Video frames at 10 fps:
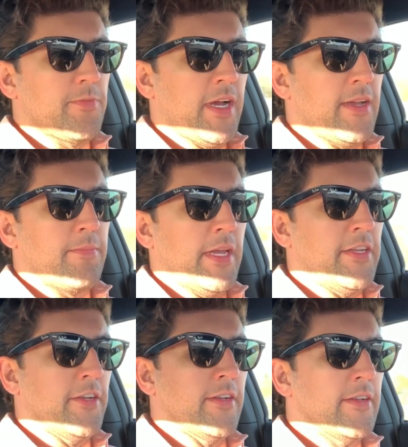my
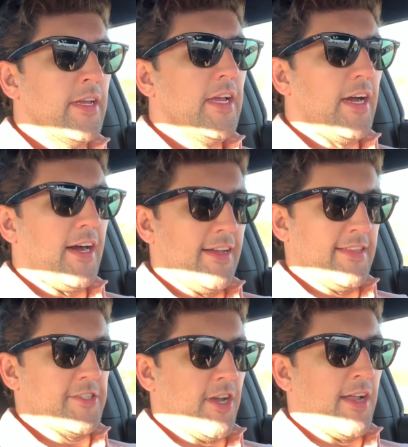opinion on
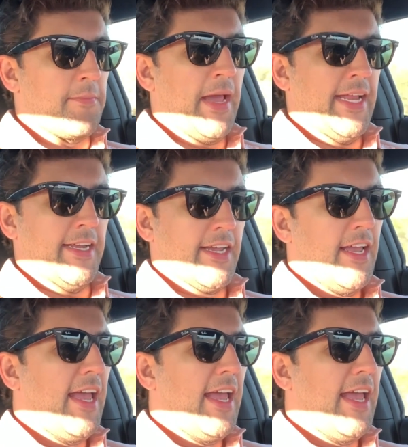this automatic.